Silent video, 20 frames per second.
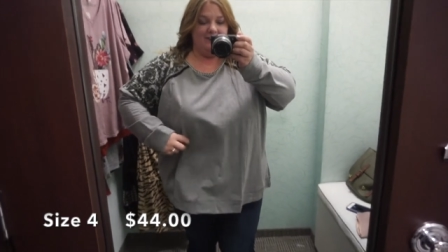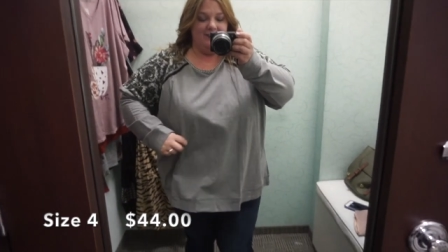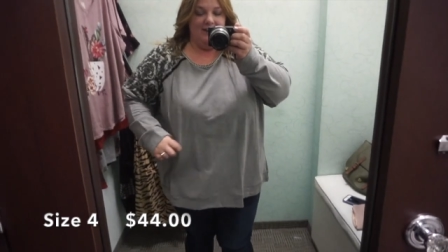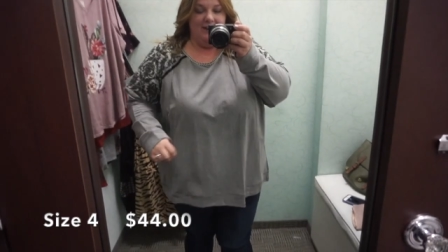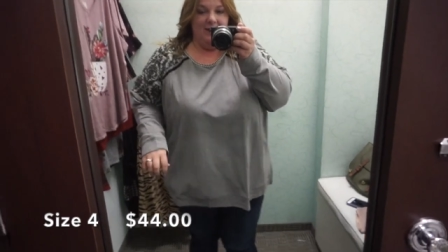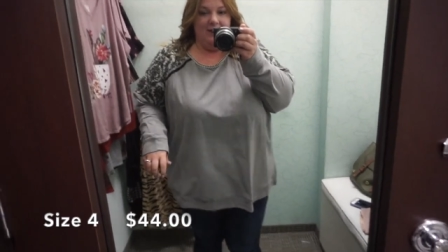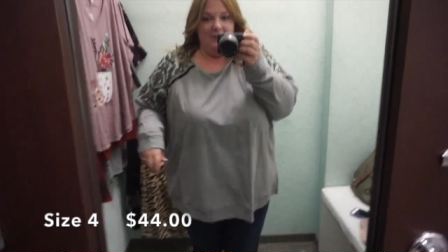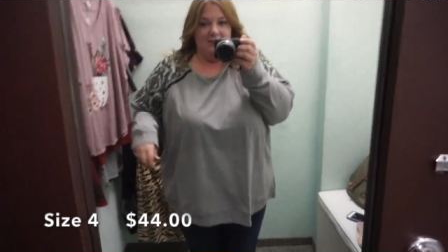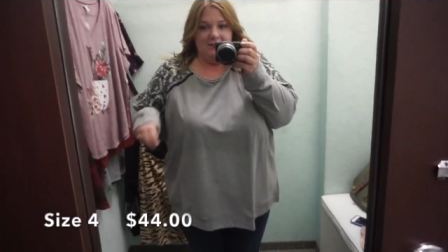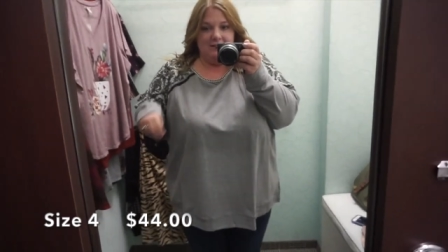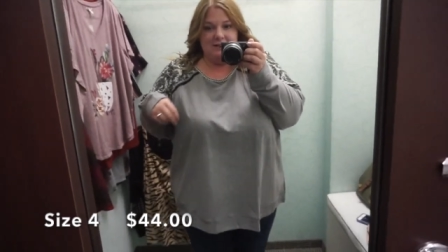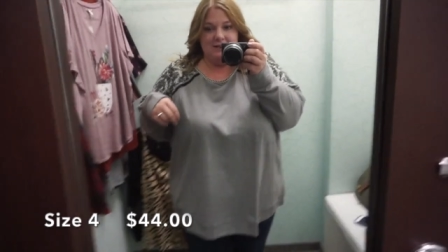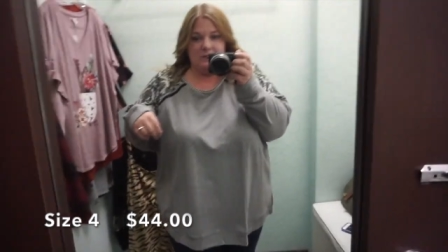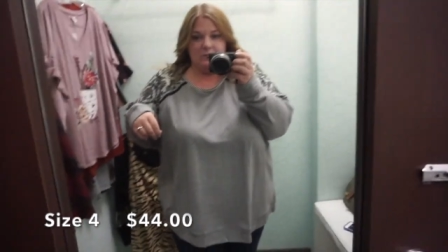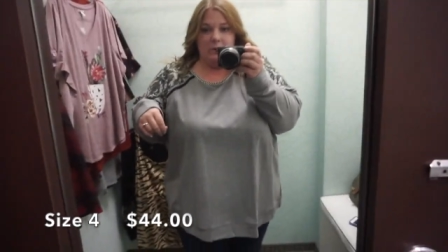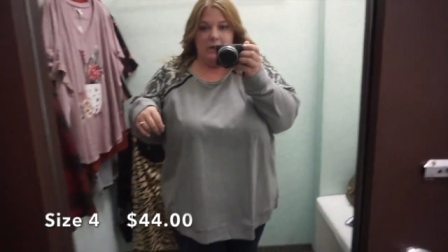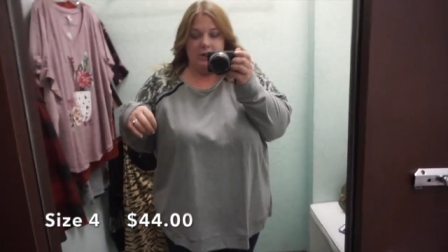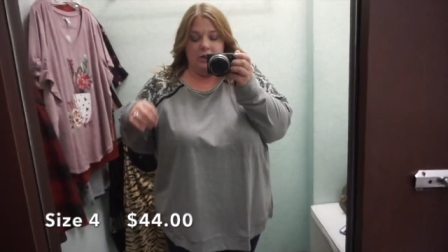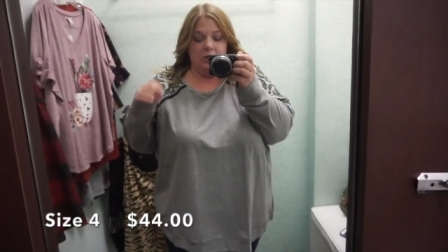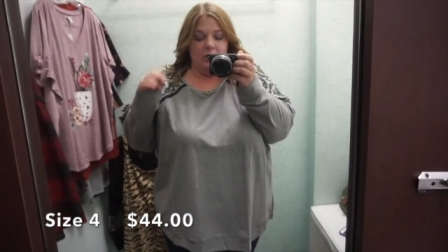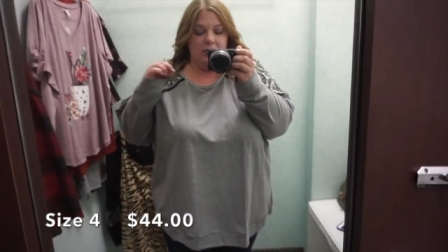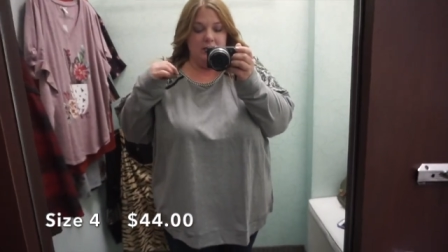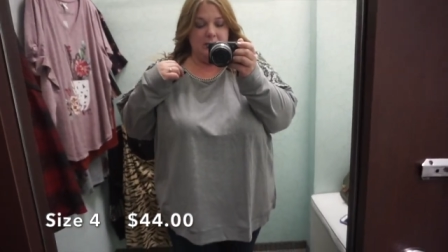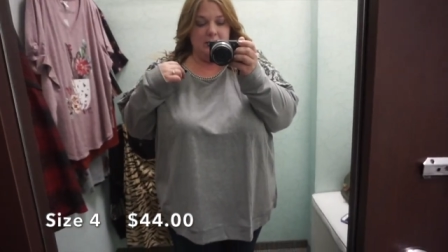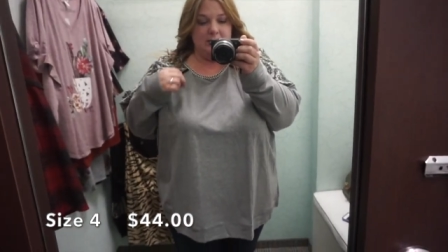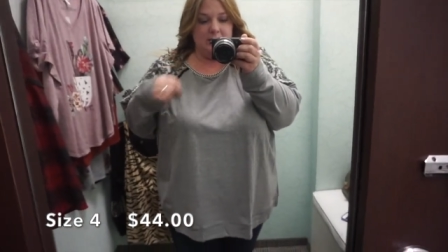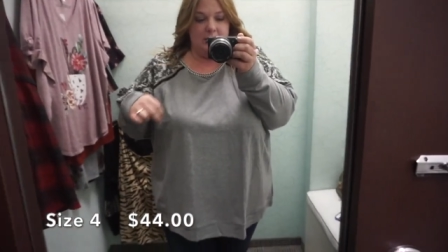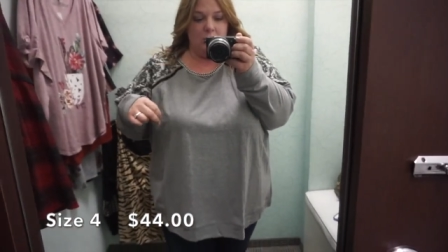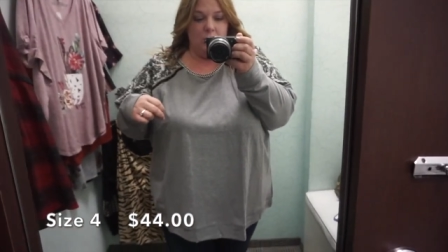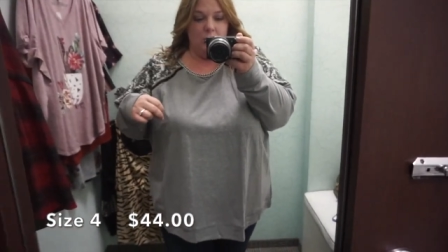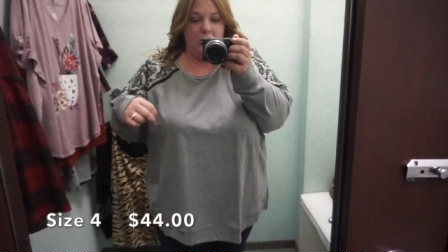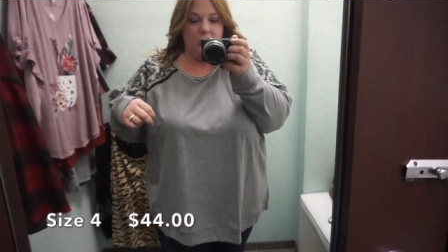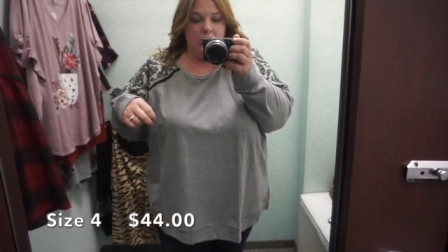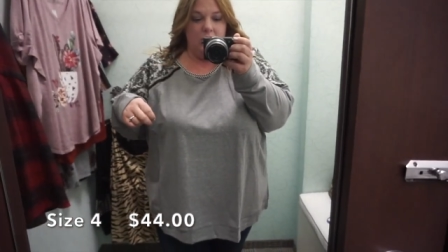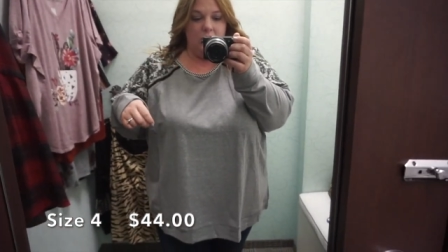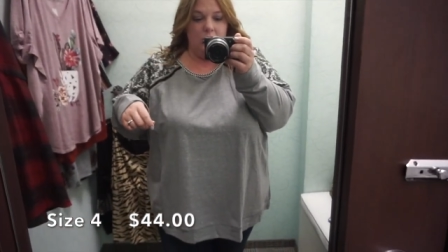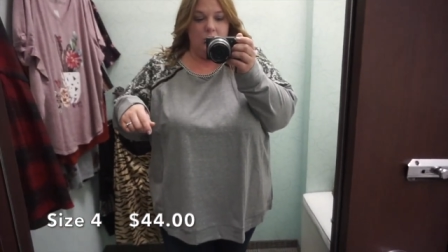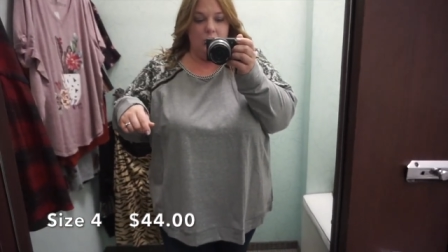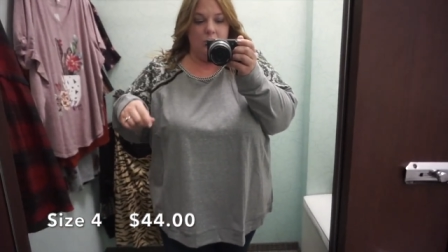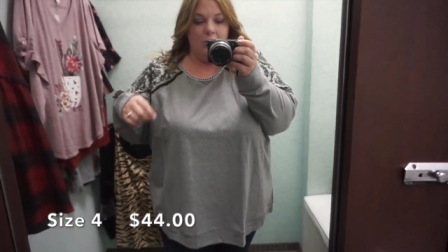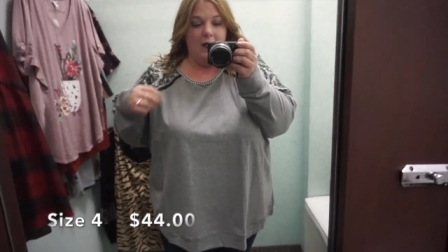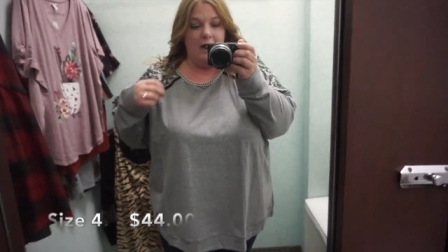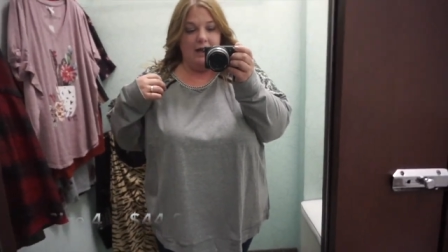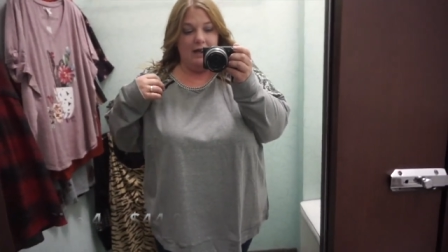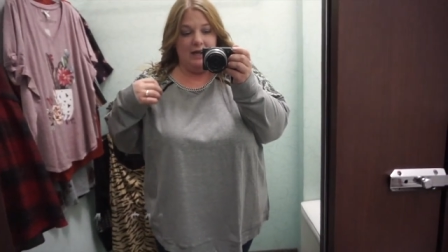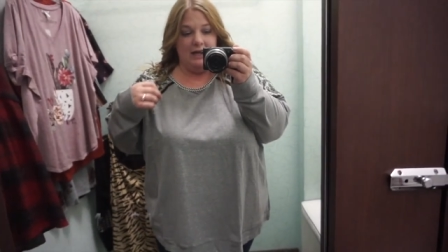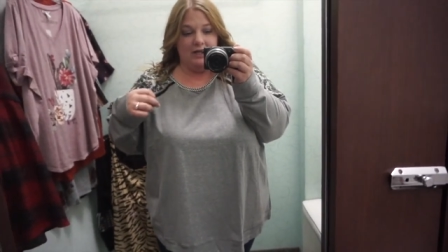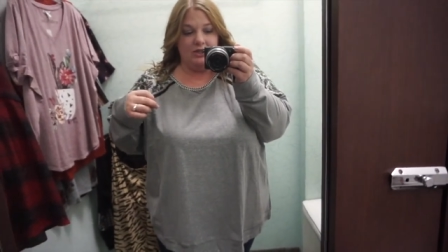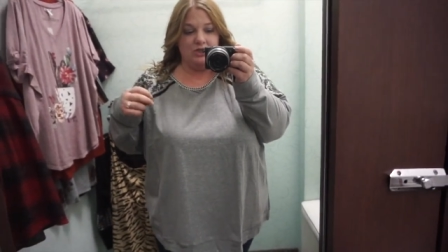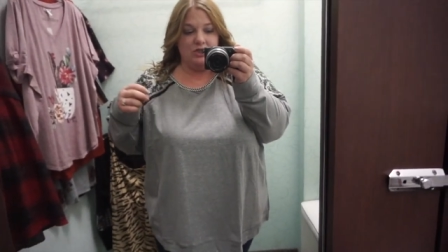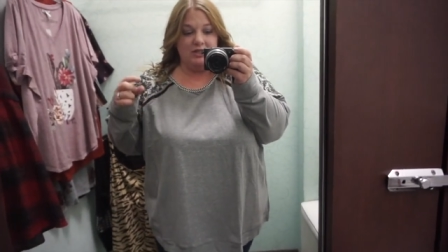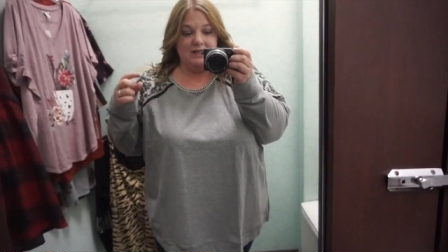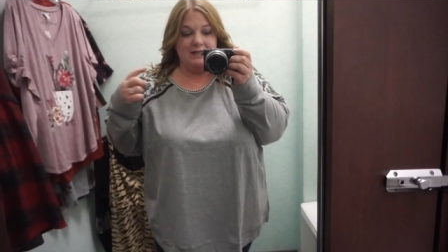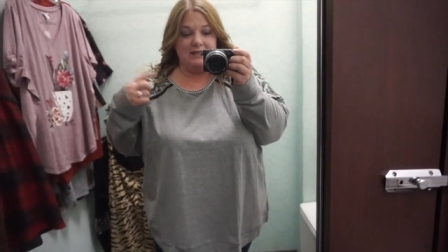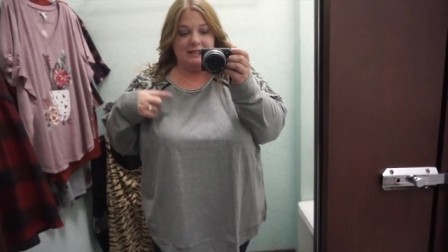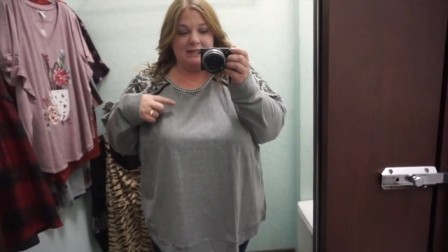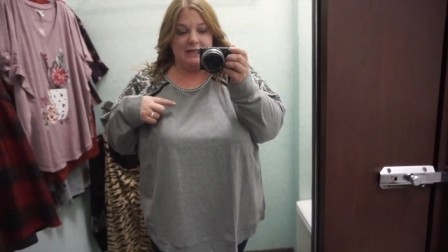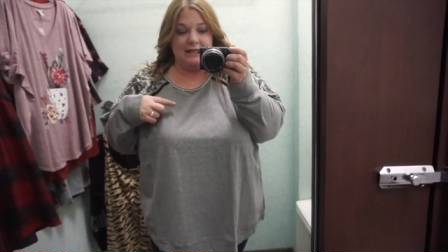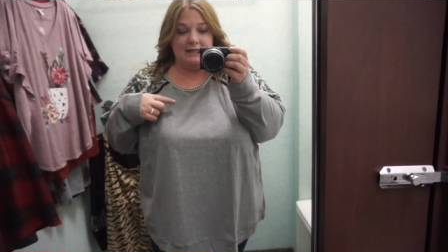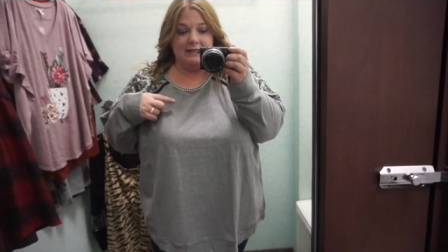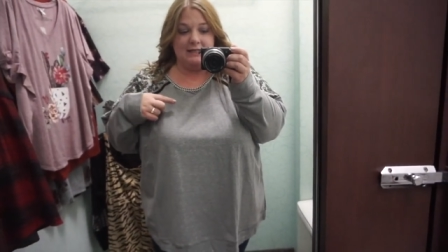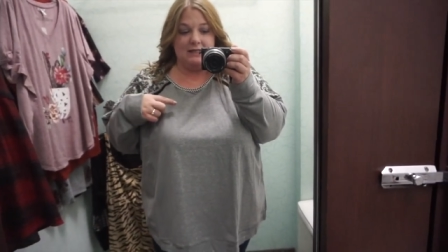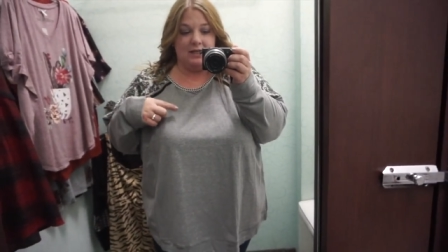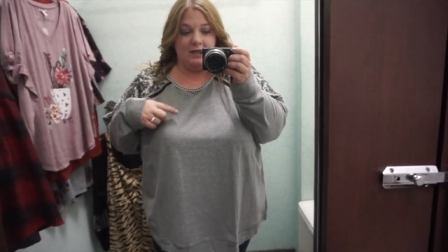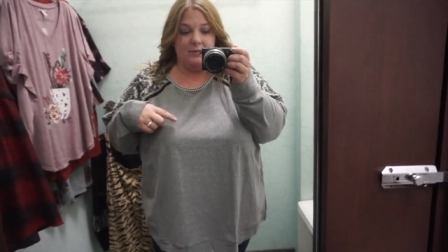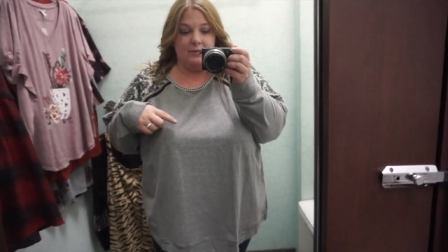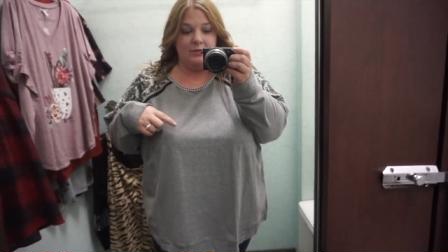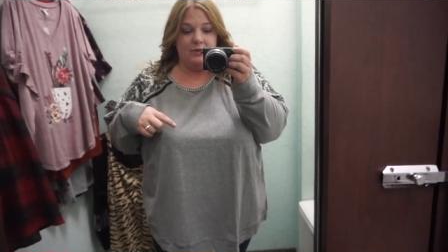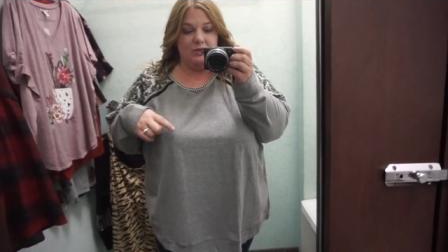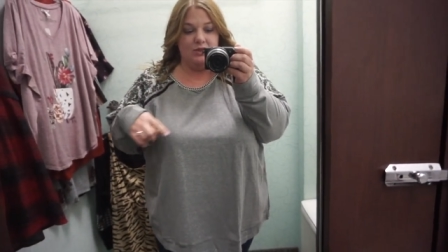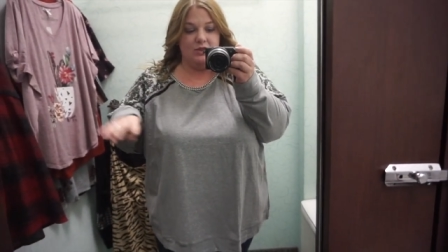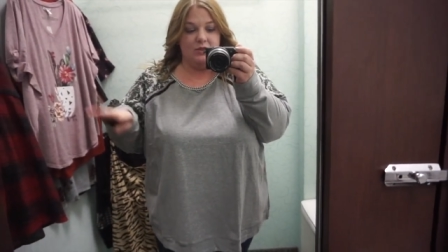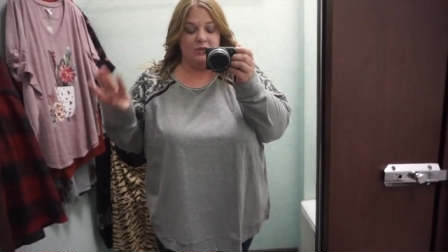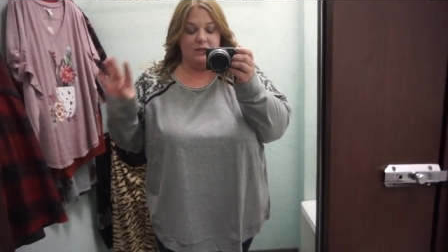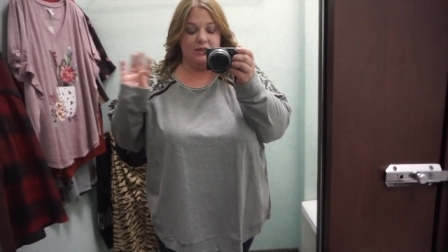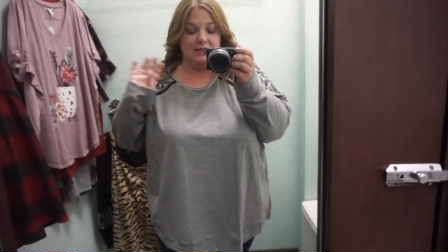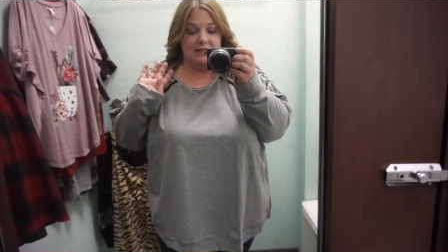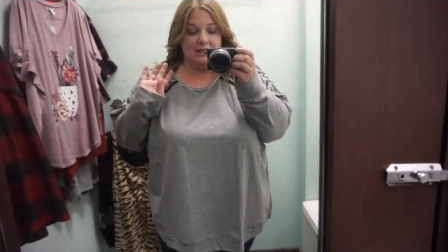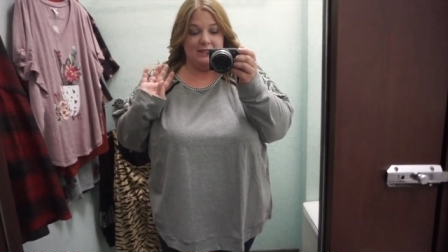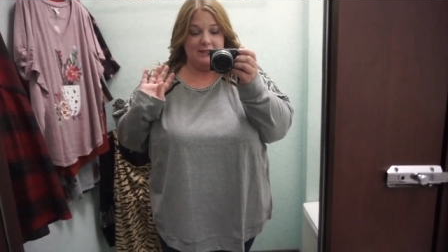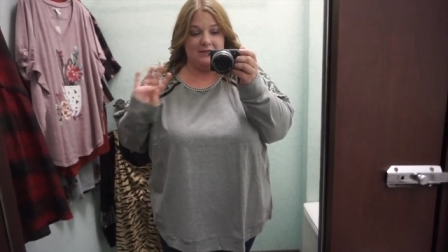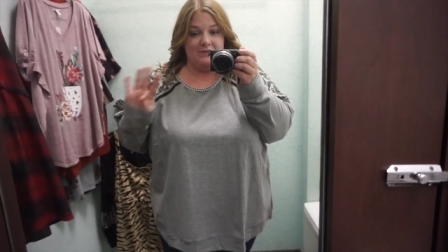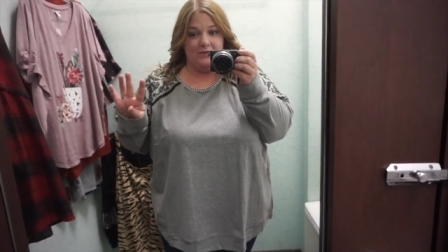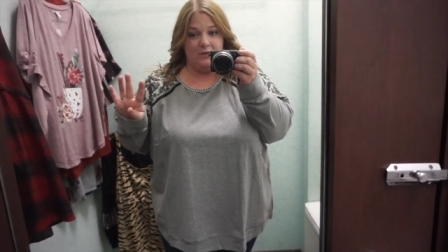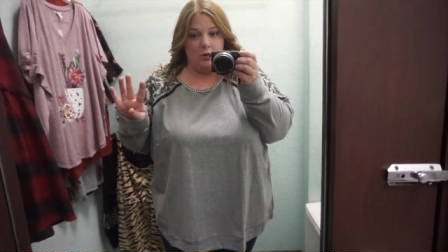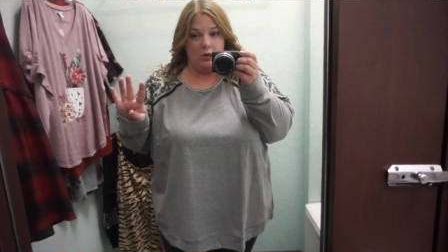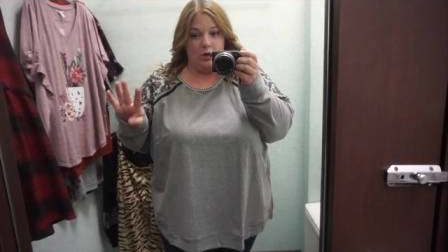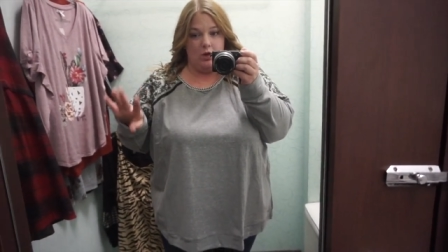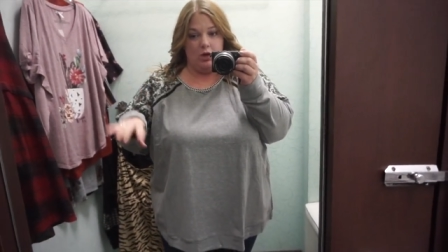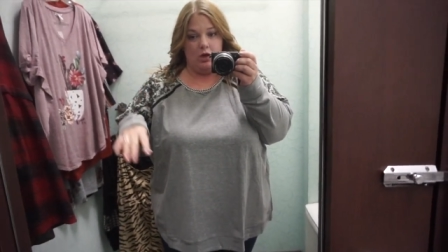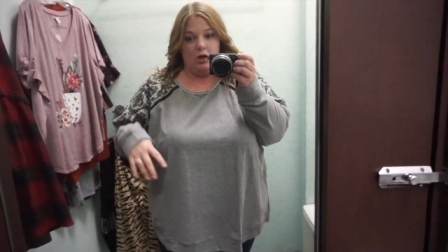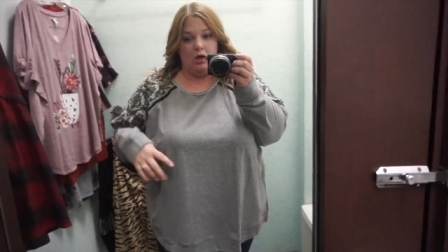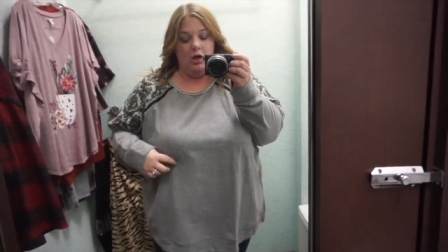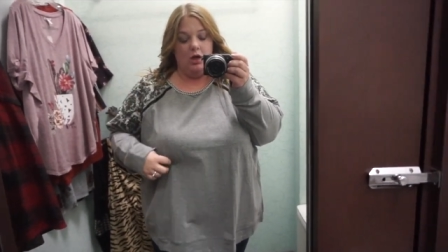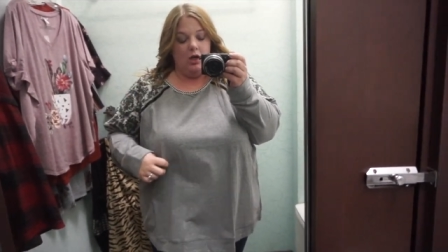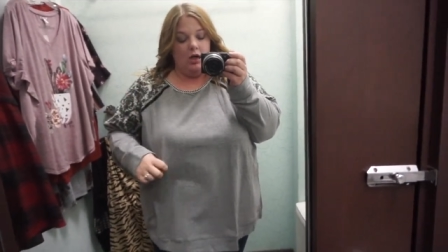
think this sweater is so cute. I actually sized up to a size 4